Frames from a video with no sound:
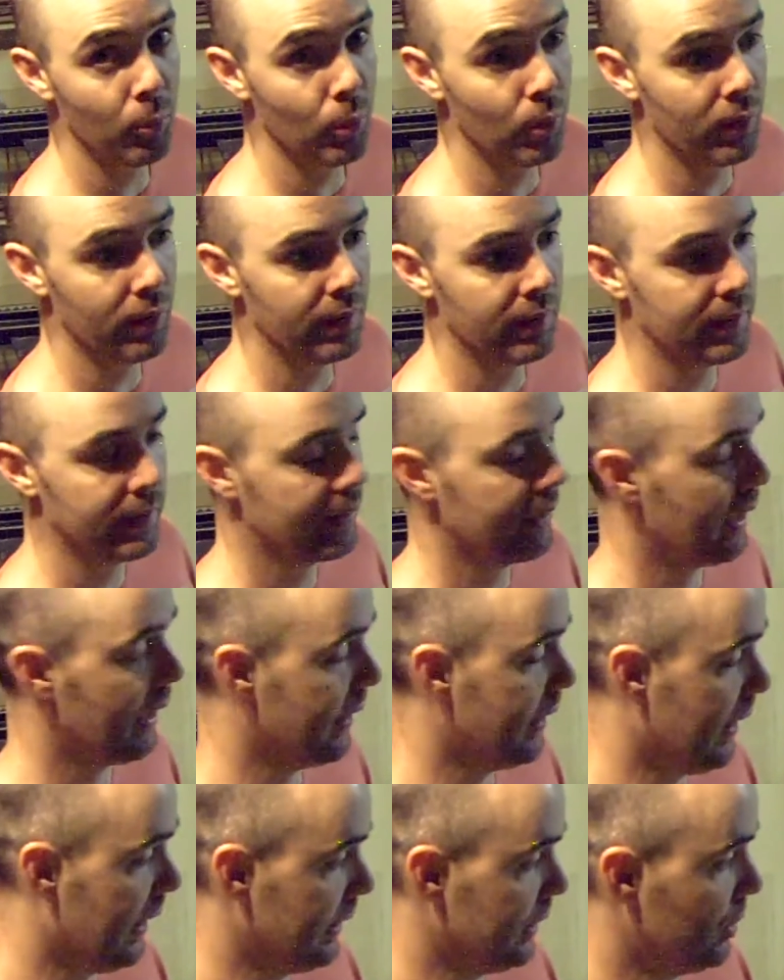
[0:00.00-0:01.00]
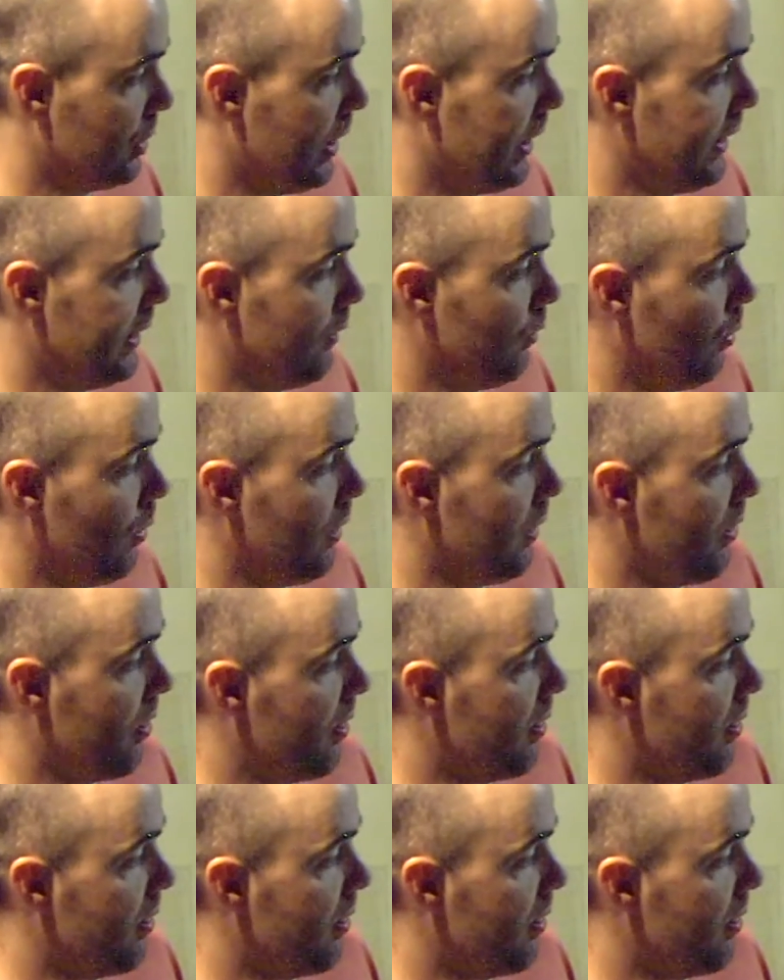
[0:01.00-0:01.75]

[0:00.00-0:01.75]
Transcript: more. And I dried it with